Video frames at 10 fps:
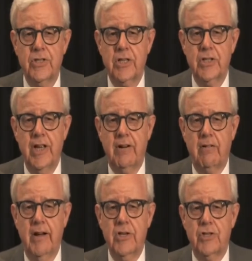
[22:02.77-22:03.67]
a 6-day
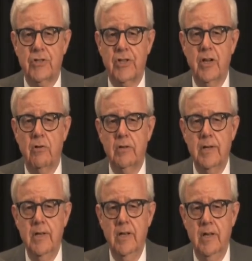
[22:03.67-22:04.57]
creationist. The
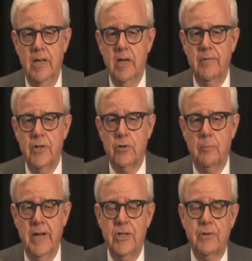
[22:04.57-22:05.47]
only
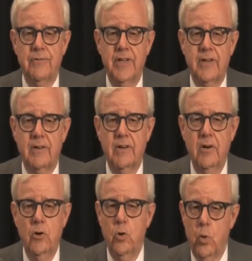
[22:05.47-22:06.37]
individual major figure
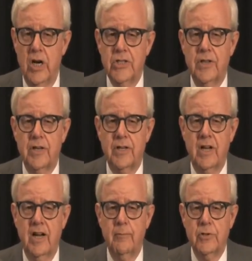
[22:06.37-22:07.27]
who was at the
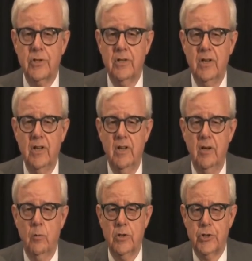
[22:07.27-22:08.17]
time
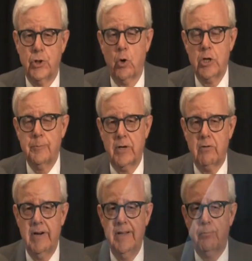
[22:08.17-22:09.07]
was George
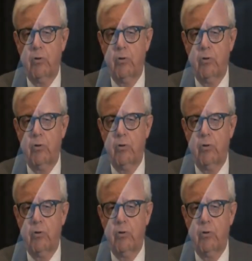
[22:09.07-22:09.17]
McCready